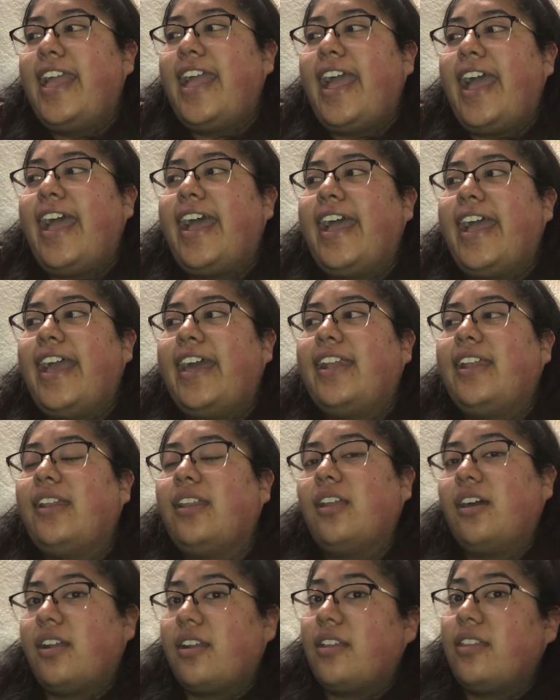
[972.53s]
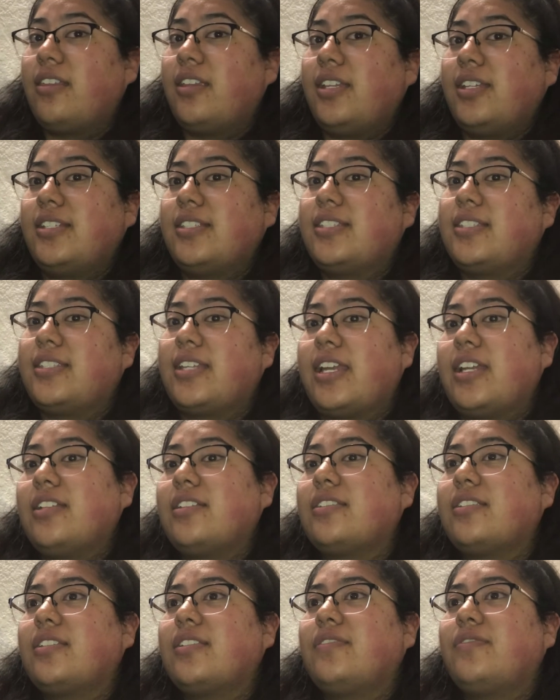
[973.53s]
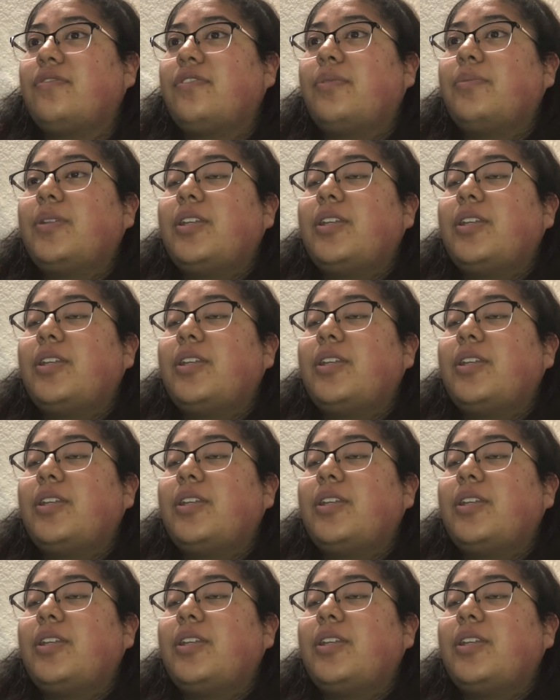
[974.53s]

I had a lot of things sent from